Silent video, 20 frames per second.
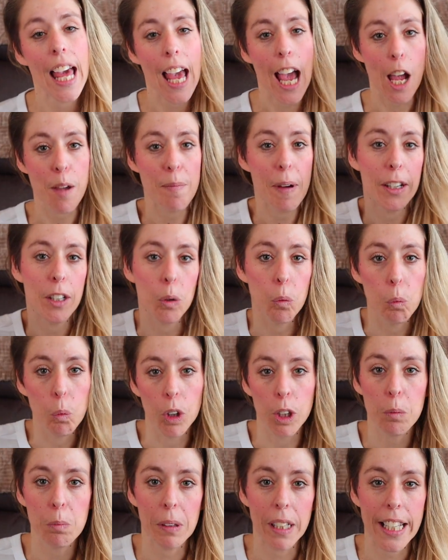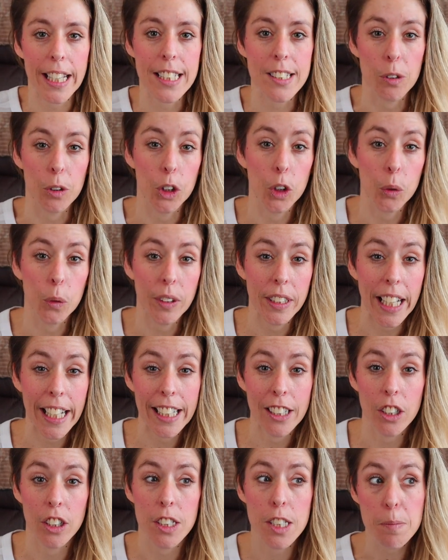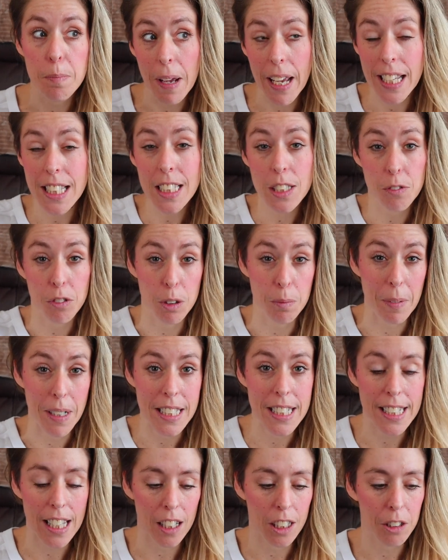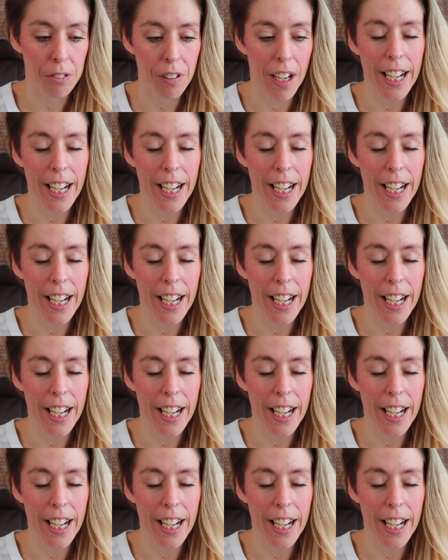a better workplace or creator space for myself.